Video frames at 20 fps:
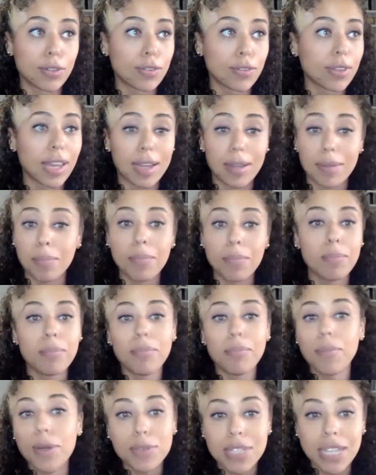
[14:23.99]
like
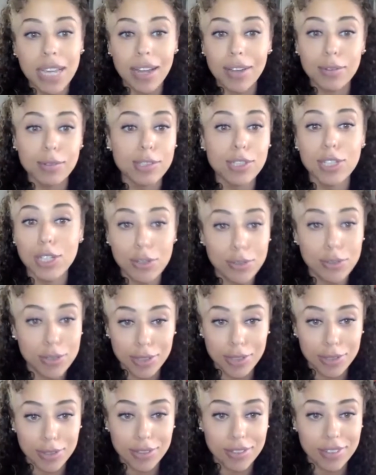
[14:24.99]
Motown, show
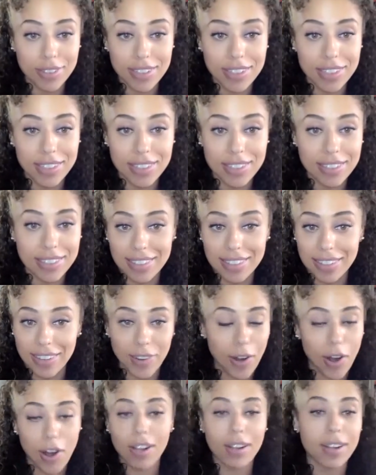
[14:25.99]
tunes,
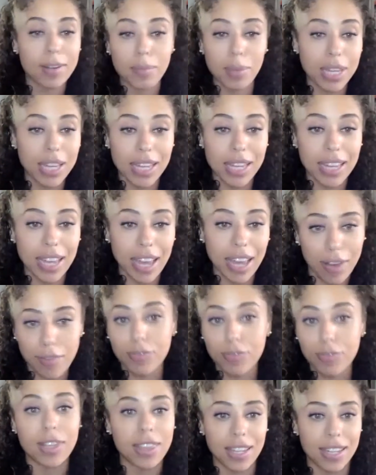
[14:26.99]
R&B,
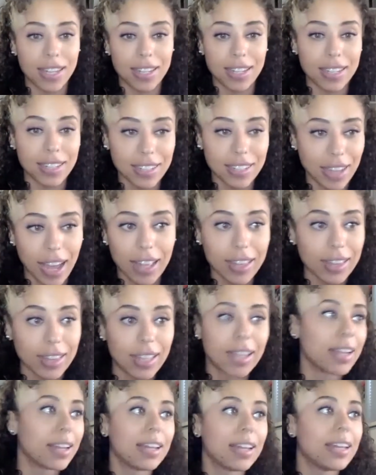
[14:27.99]
everything,
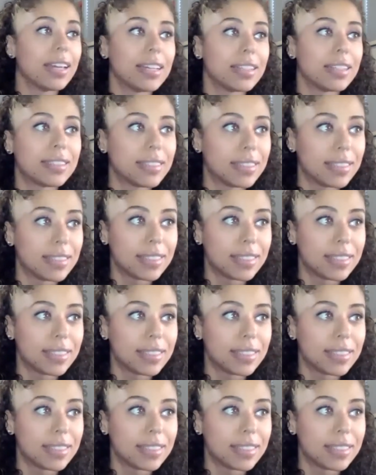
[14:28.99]
Atlanta hits.